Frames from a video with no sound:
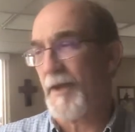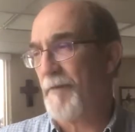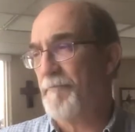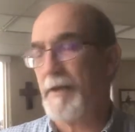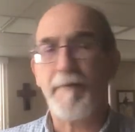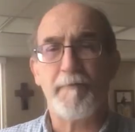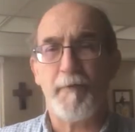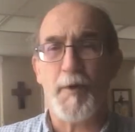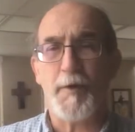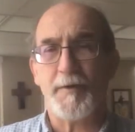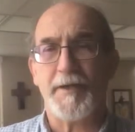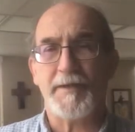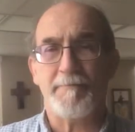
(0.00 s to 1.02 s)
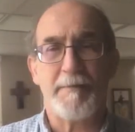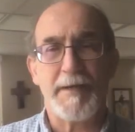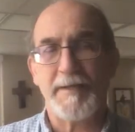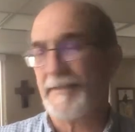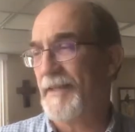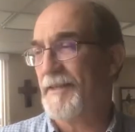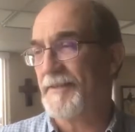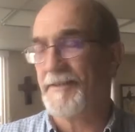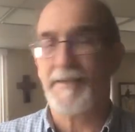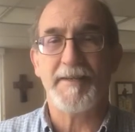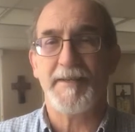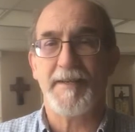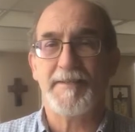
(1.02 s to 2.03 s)
being foiled in being led,
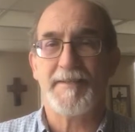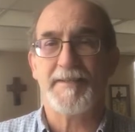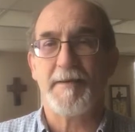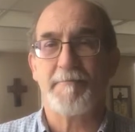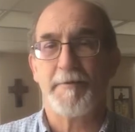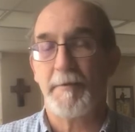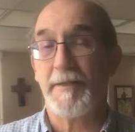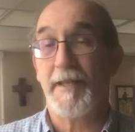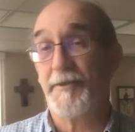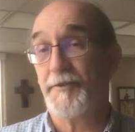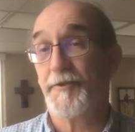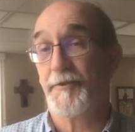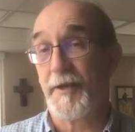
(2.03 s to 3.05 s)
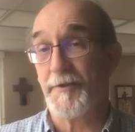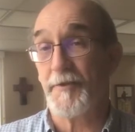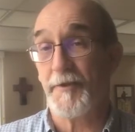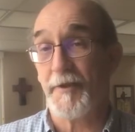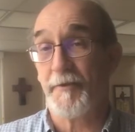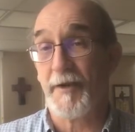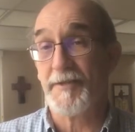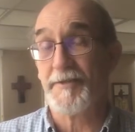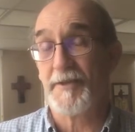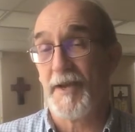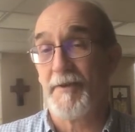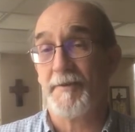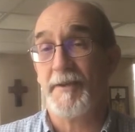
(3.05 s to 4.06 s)
his attempt to be led straight to the Christ
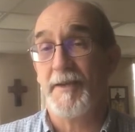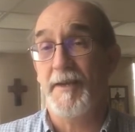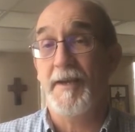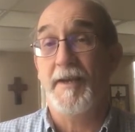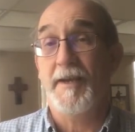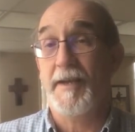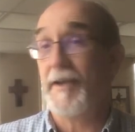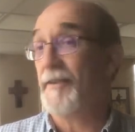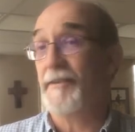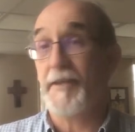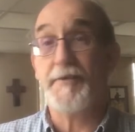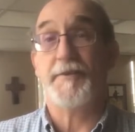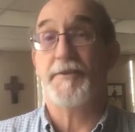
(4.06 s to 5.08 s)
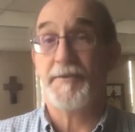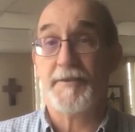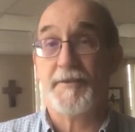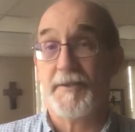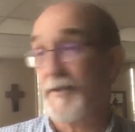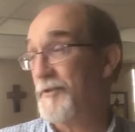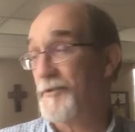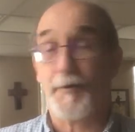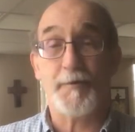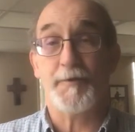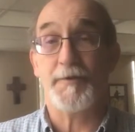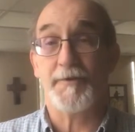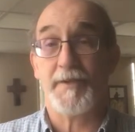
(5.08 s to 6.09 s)
child, he unleashes his
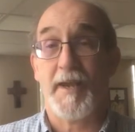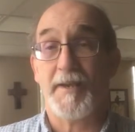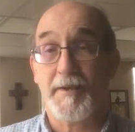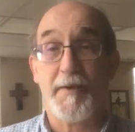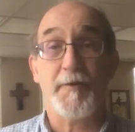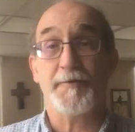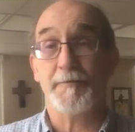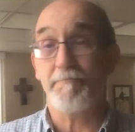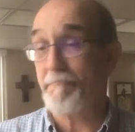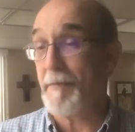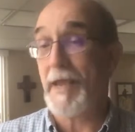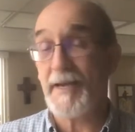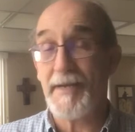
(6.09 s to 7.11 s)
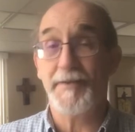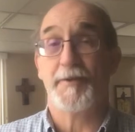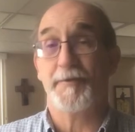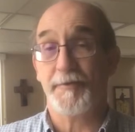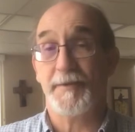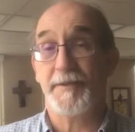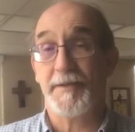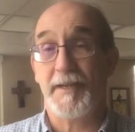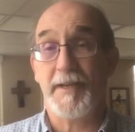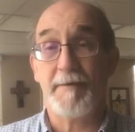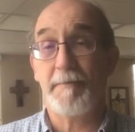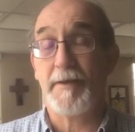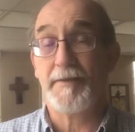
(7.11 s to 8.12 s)
soldiers and kills many children
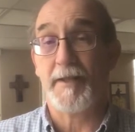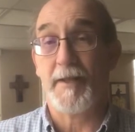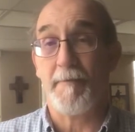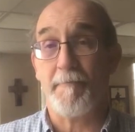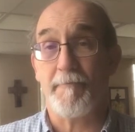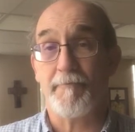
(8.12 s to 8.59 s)
in Bethlehem.